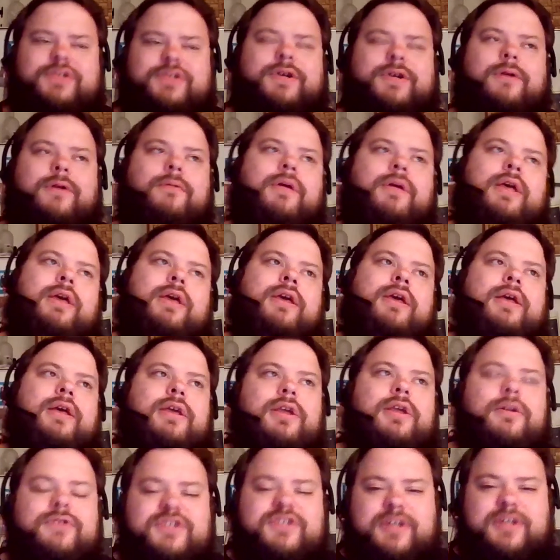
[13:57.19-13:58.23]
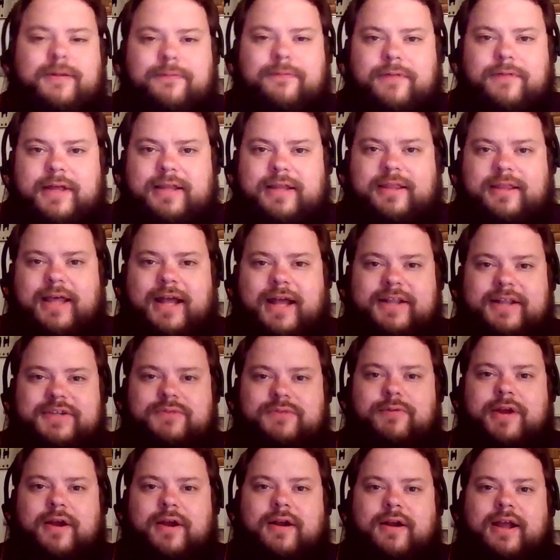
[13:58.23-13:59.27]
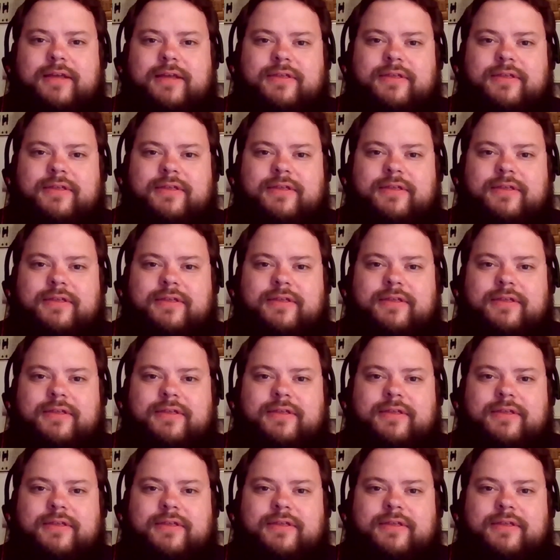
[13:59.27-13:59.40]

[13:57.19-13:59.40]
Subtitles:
So stuff like that is weird.